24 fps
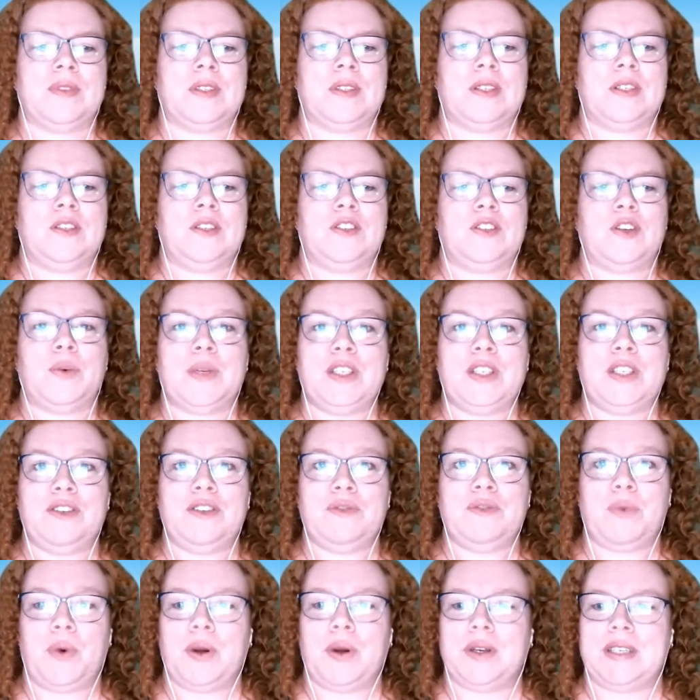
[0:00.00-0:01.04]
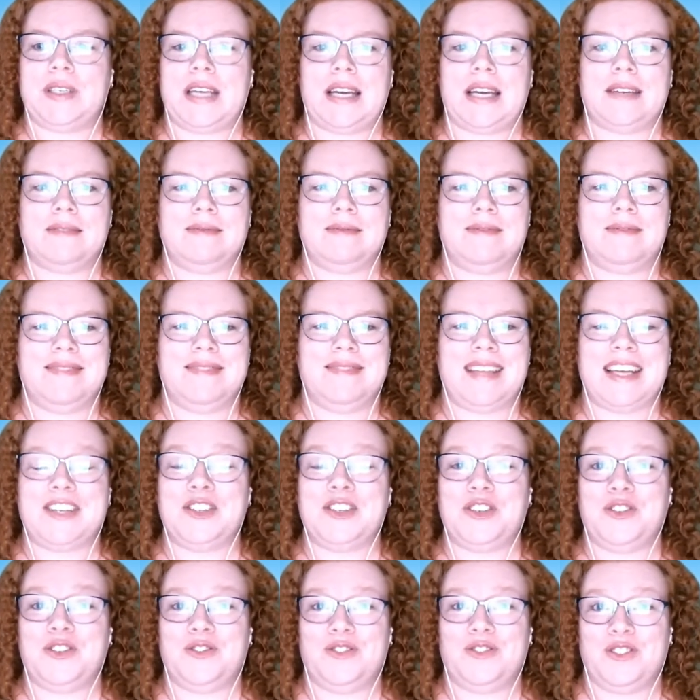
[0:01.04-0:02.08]
So once you've worked out that
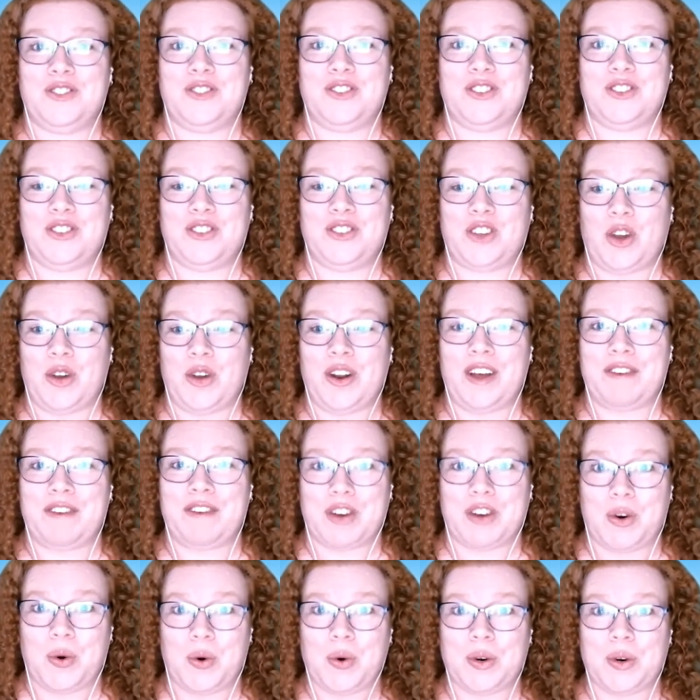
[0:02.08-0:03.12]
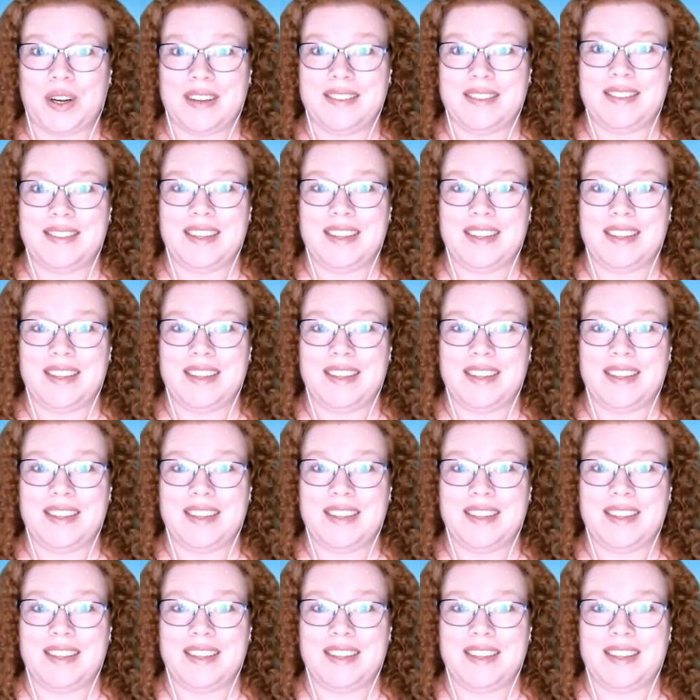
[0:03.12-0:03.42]
turnover quarter